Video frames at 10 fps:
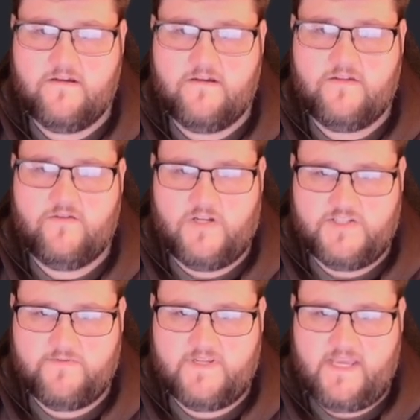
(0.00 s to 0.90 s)
You
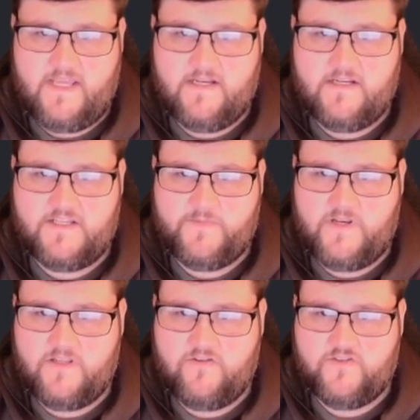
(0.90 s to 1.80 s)
also regain an
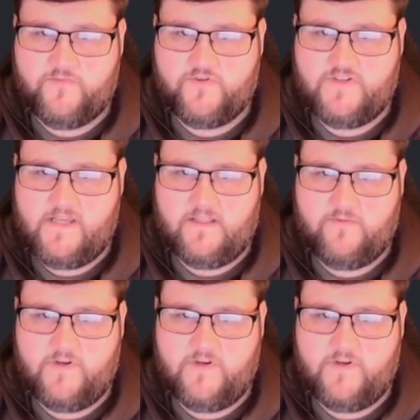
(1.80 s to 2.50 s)
expended use of brutality